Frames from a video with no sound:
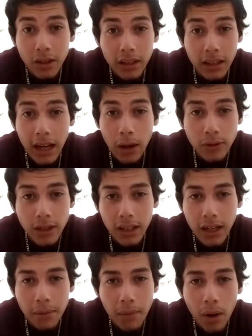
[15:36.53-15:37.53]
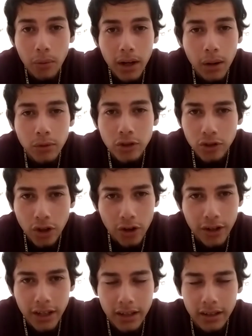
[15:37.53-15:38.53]
Like I was gonna come out when I was
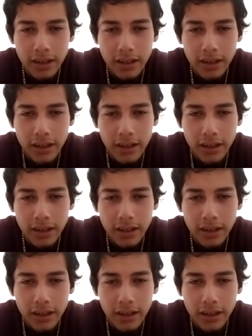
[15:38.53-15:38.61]
30.